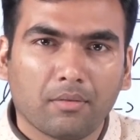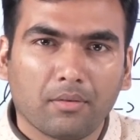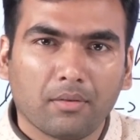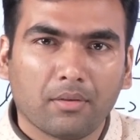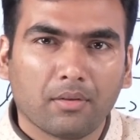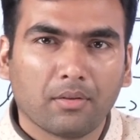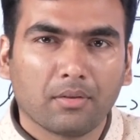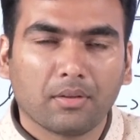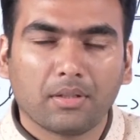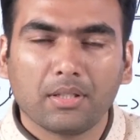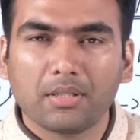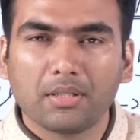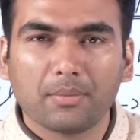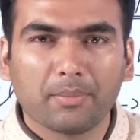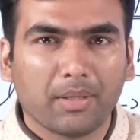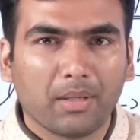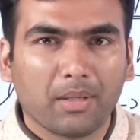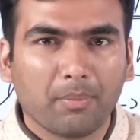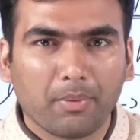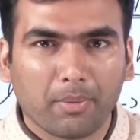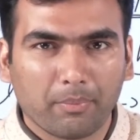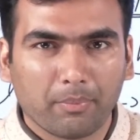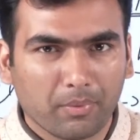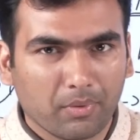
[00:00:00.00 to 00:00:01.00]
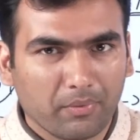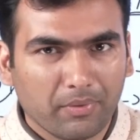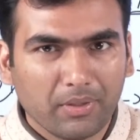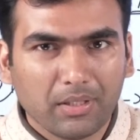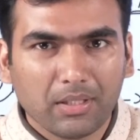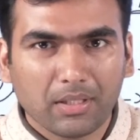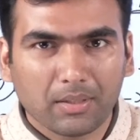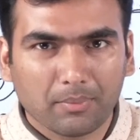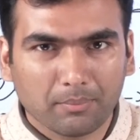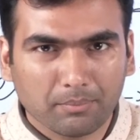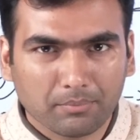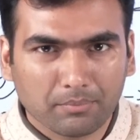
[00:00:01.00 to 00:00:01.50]
these many people will
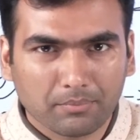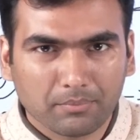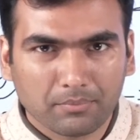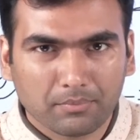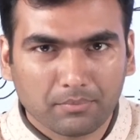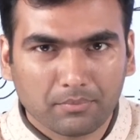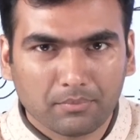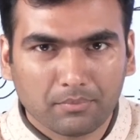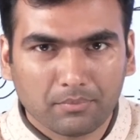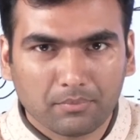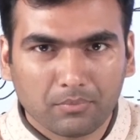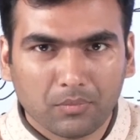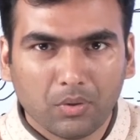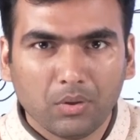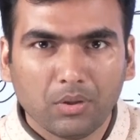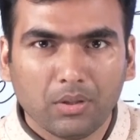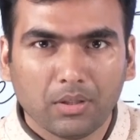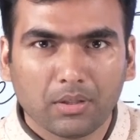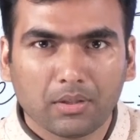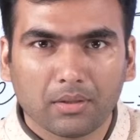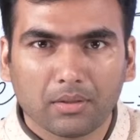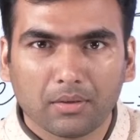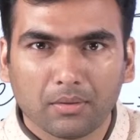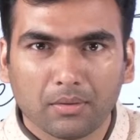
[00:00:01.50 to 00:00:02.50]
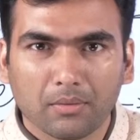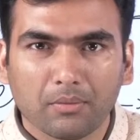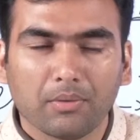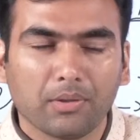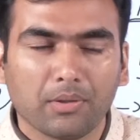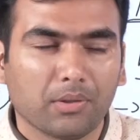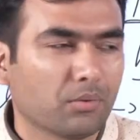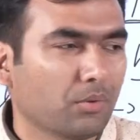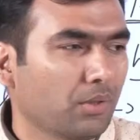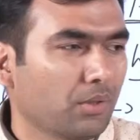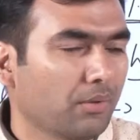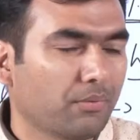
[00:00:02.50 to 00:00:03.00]
come. Okay, we
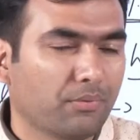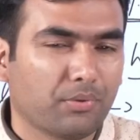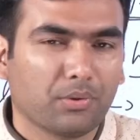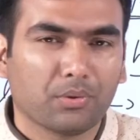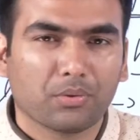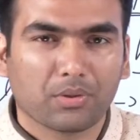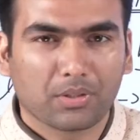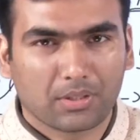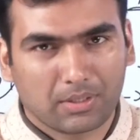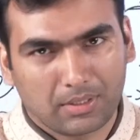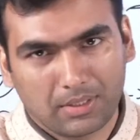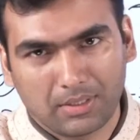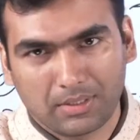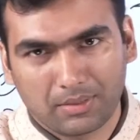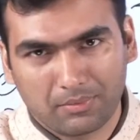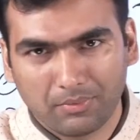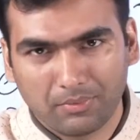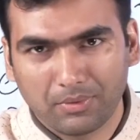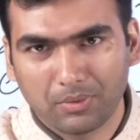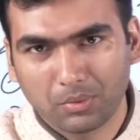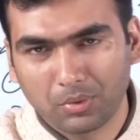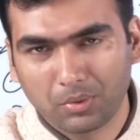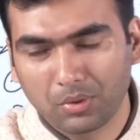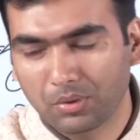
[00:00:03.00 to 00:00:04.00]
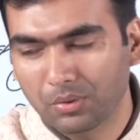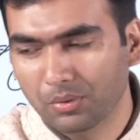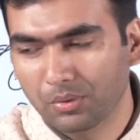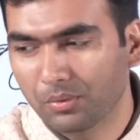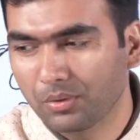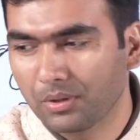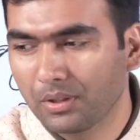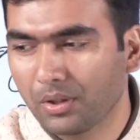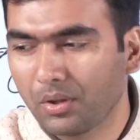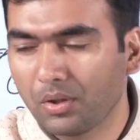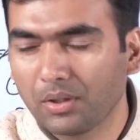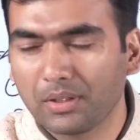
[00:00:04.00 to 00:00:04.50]
know a few states, we do not know
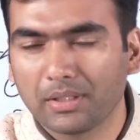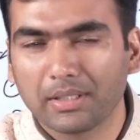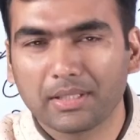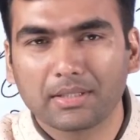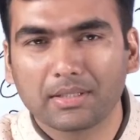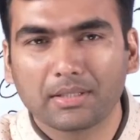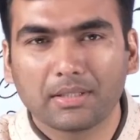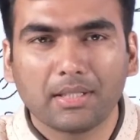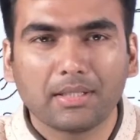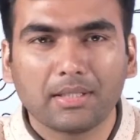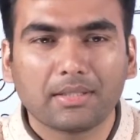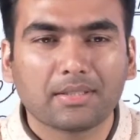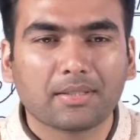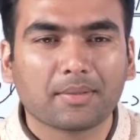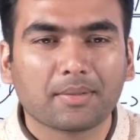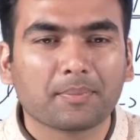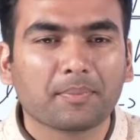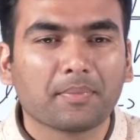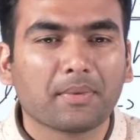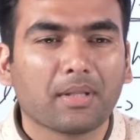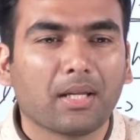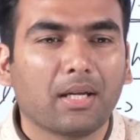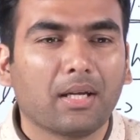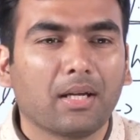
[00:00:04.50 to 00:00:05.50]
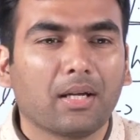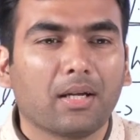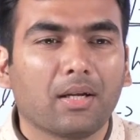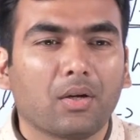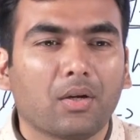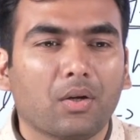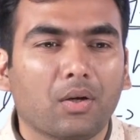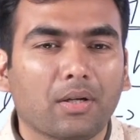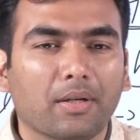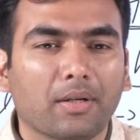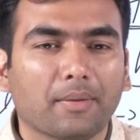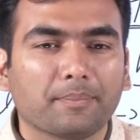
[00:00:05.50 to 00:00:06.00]
all the states.
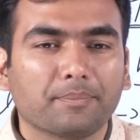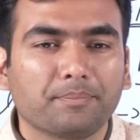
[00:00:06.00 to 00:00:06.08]
Okay,